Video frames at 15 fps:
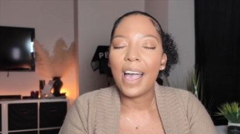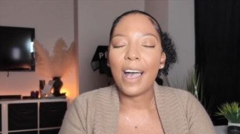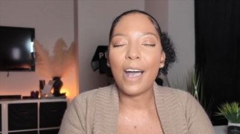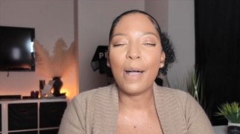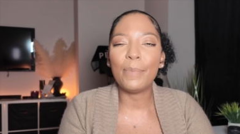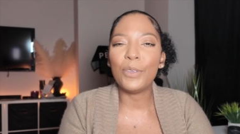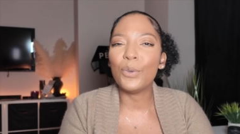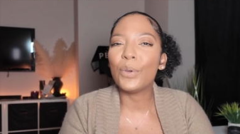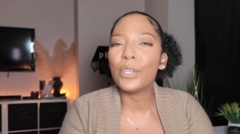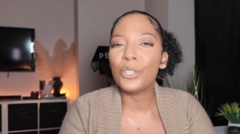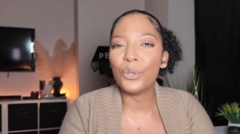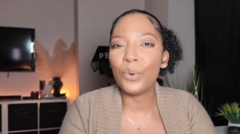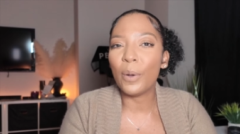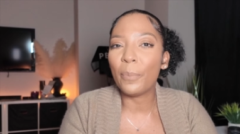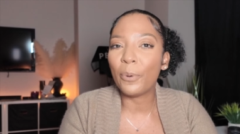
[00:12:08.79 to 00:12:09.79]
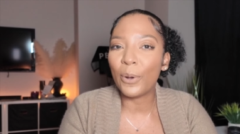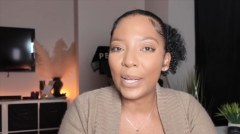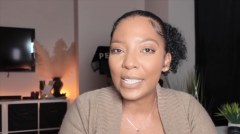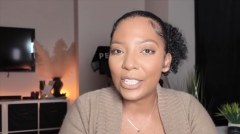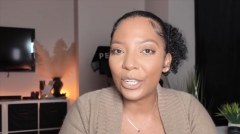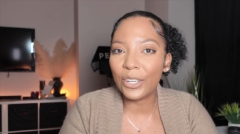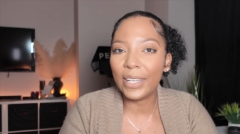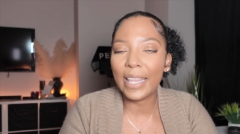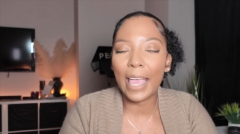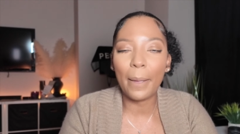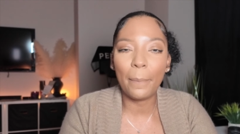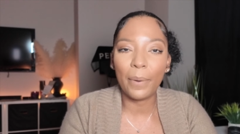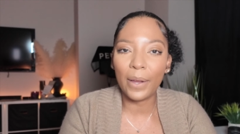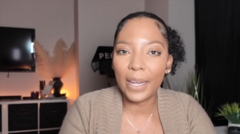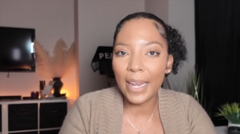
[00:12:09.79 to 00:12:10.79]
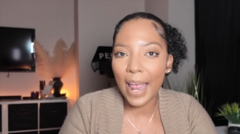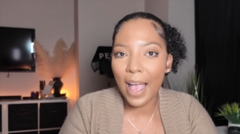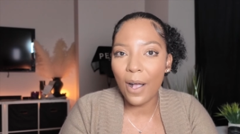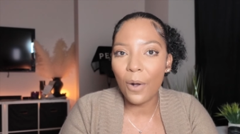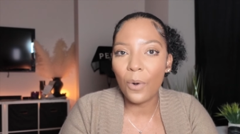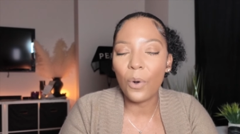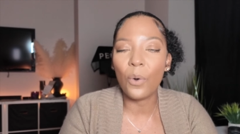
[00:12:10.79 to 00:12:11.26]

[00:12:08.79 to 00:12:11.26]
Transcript: Um, you could do a printer and like print it out,